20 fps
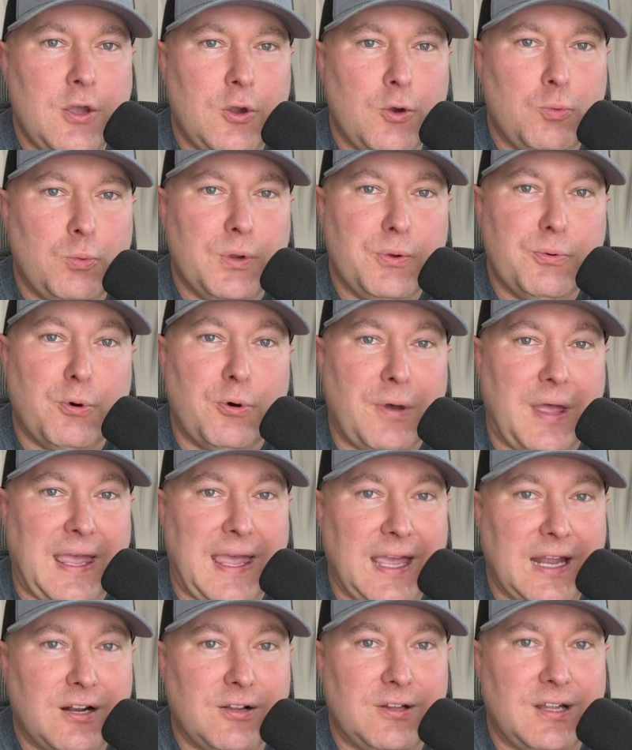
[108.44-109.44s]
we will
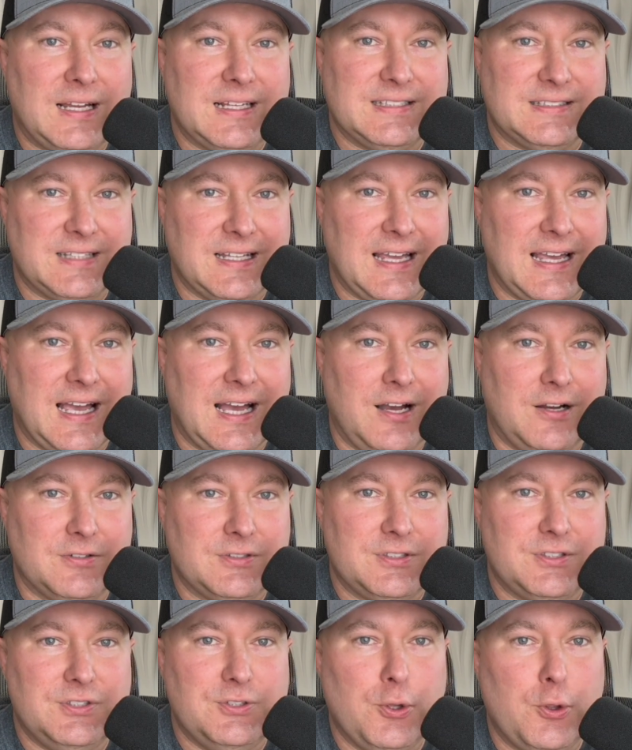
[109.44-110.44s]
analyze the
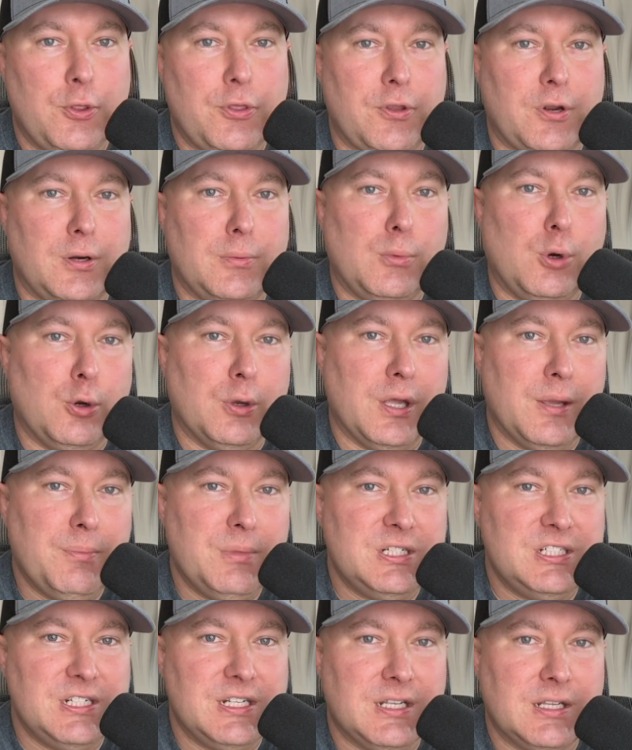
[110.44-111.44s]
house, do thermal
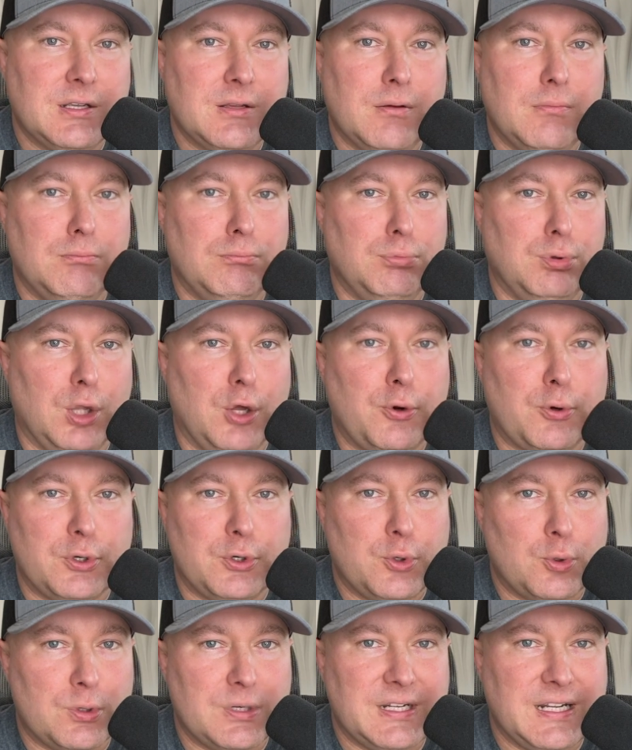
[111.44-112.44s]
imaging, blower
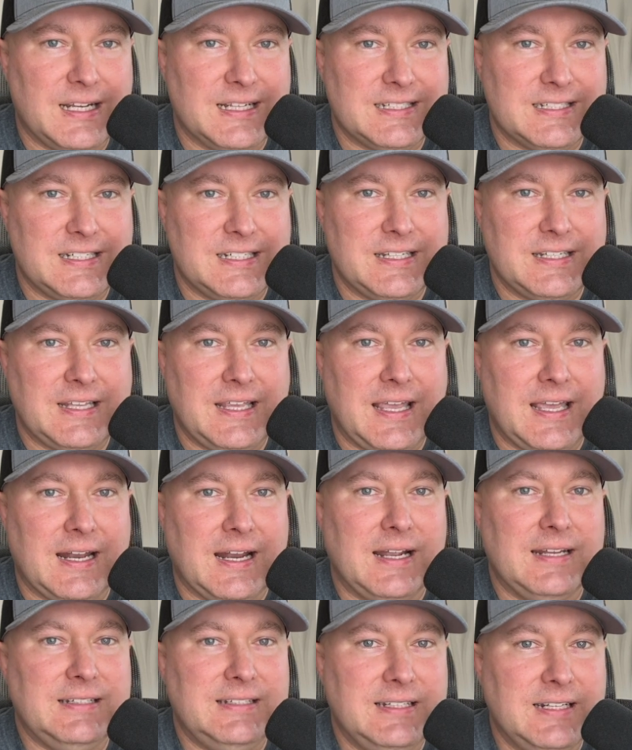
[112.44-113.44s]
door testing, and
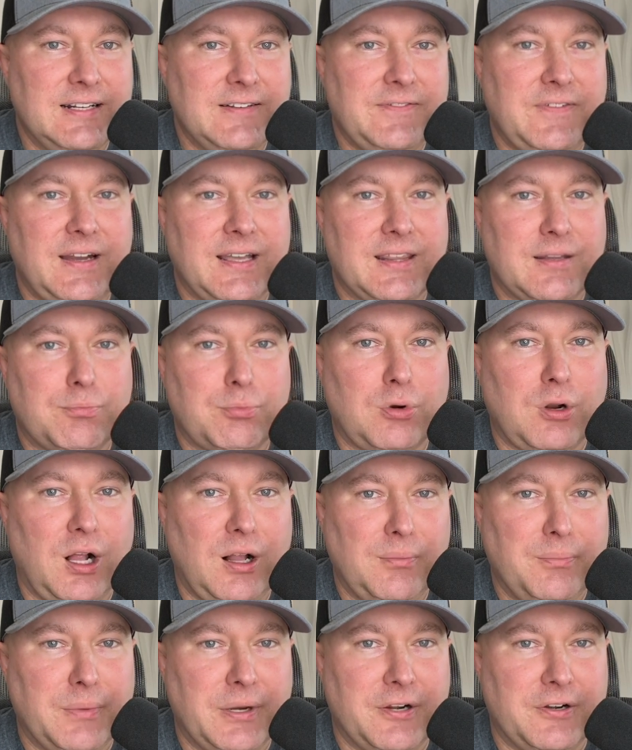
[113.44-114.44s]
identify the
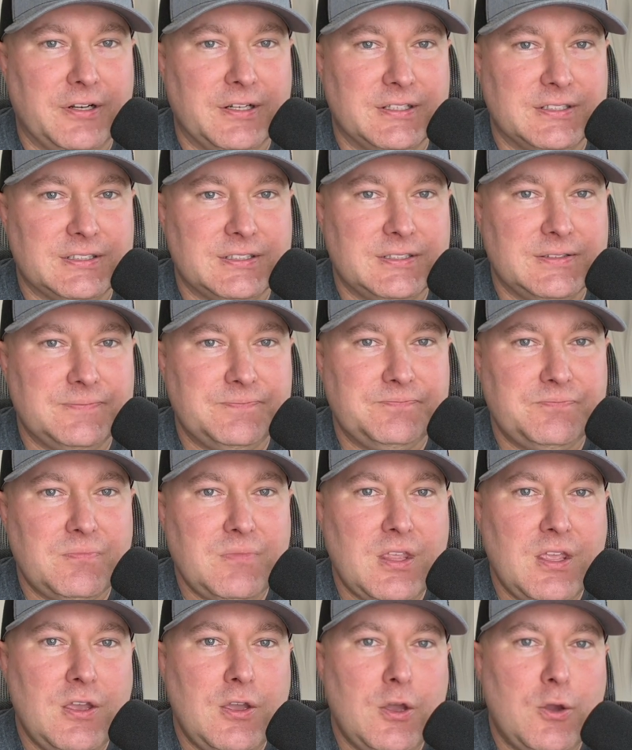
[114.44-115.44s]
problem areas.
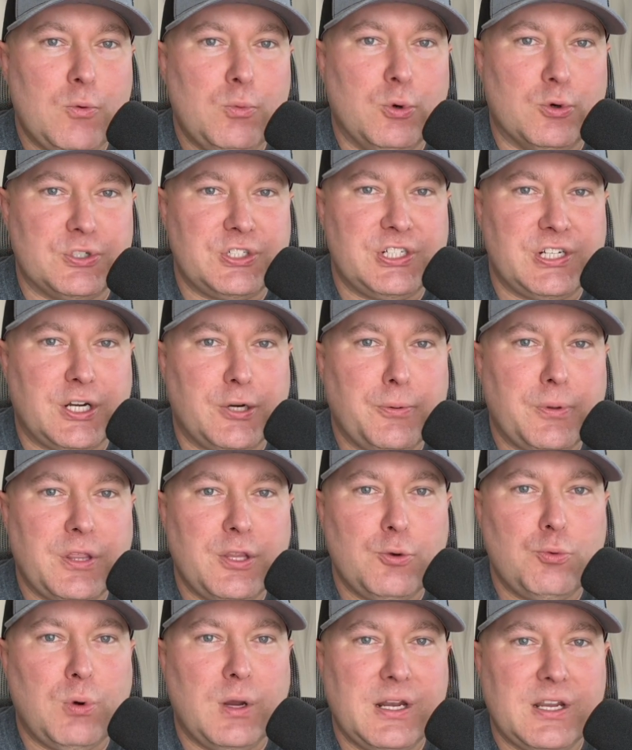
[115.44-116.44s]
We'll share with
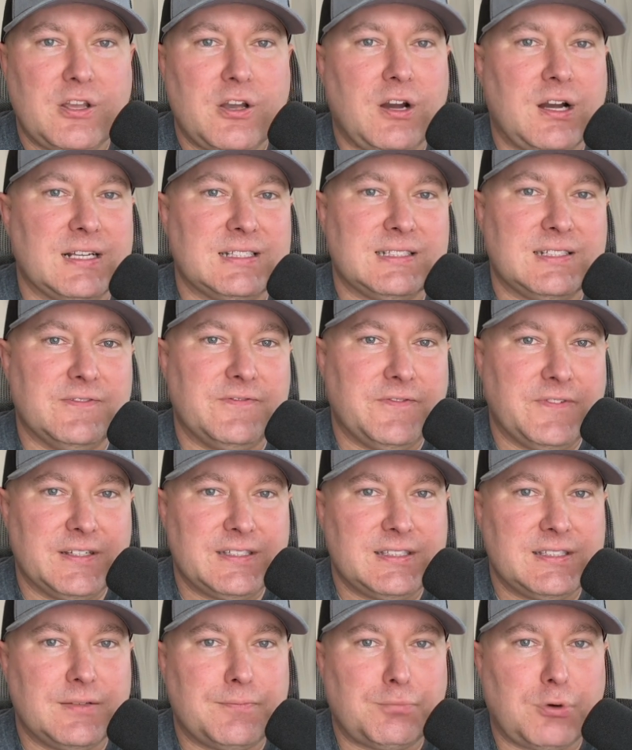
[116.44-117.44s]
you what it costs to
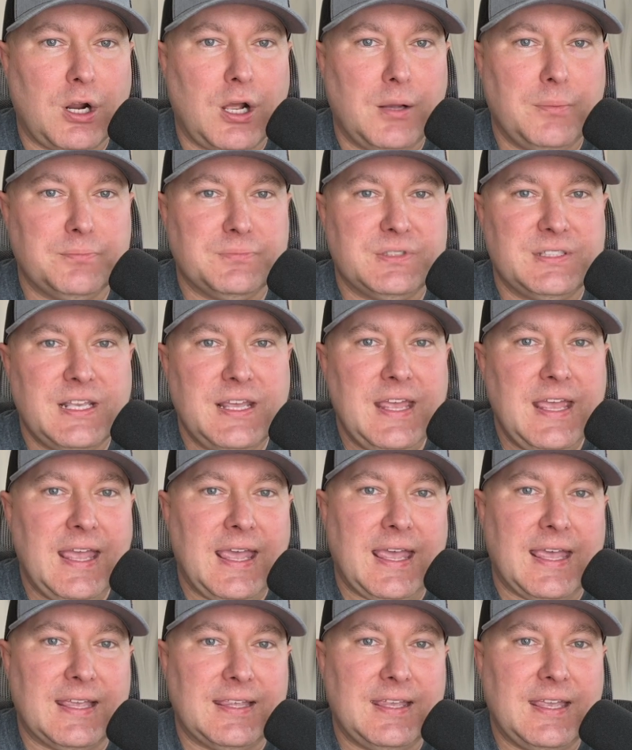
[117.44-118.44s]
fix the problems
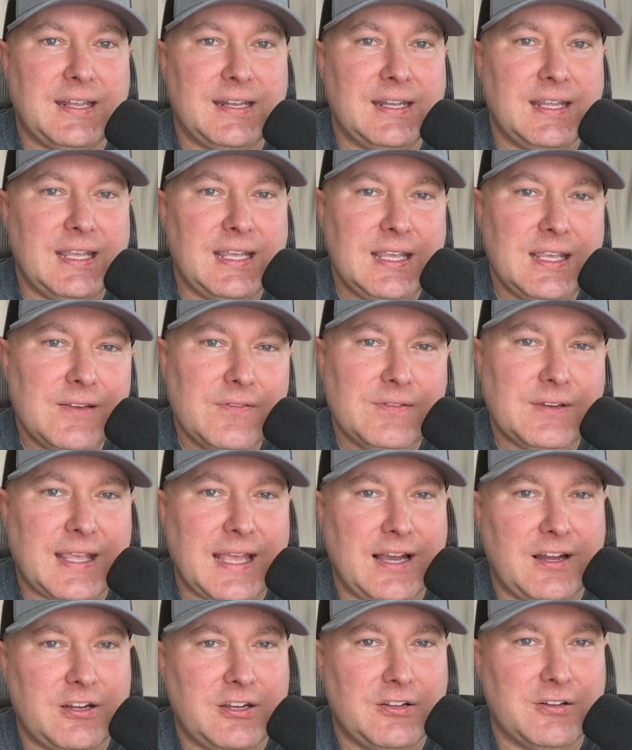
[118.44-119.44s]
and can even
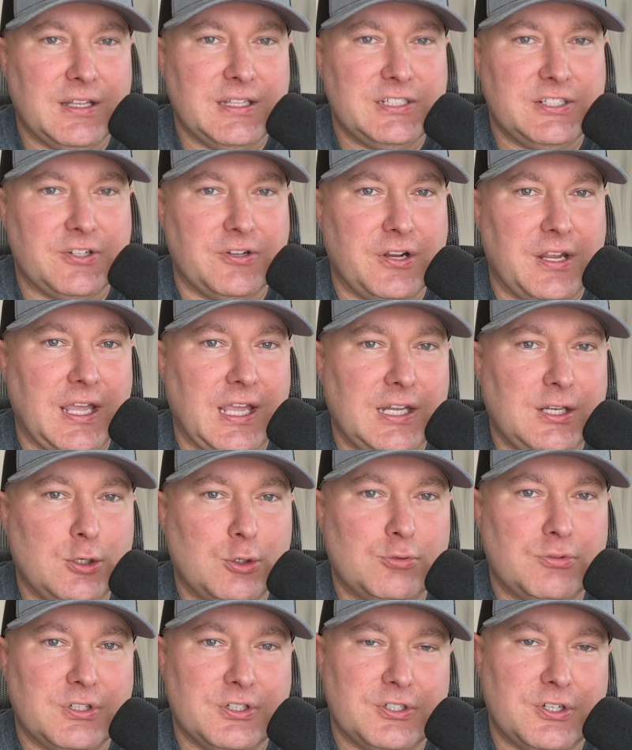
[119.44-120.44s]
calculate your
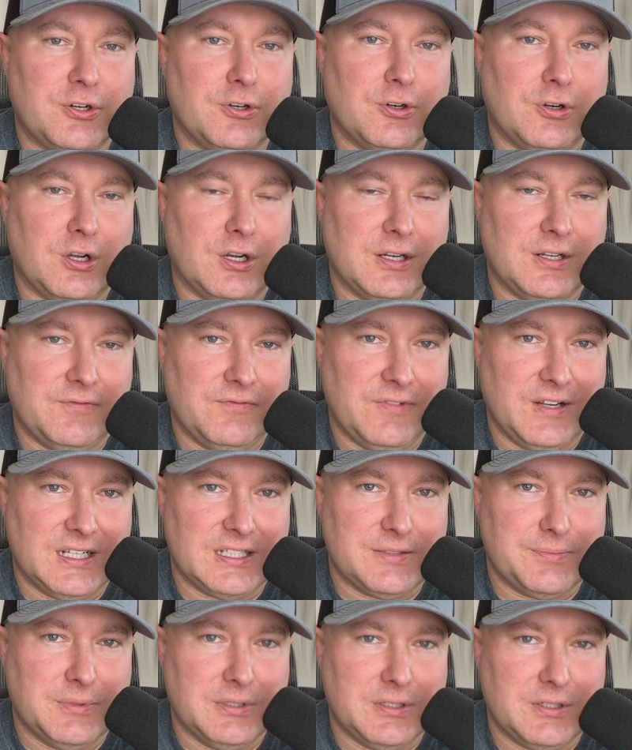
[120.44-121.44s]
annual return on
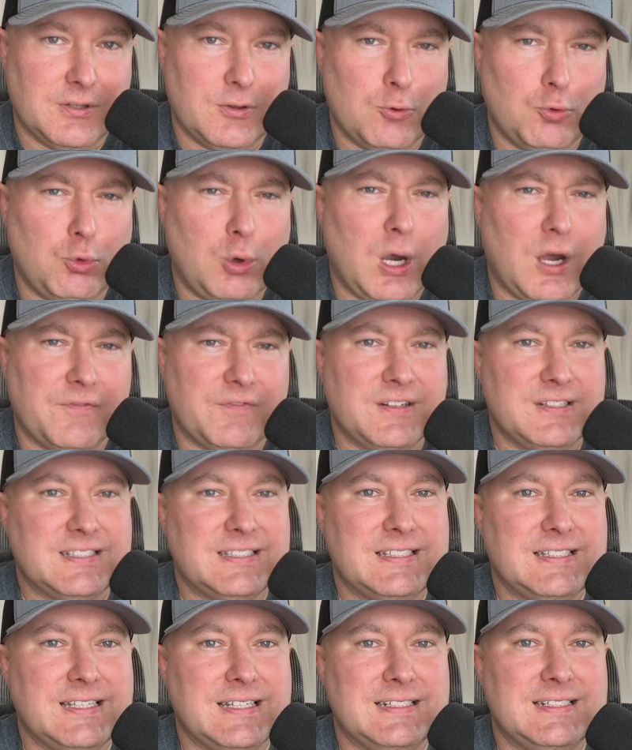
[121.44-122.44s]
investment. We often
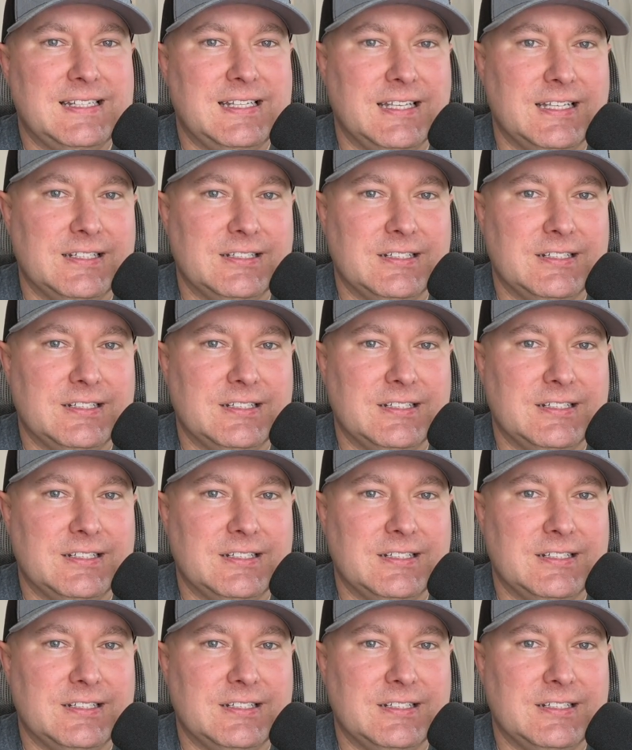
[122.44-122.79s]
see a 10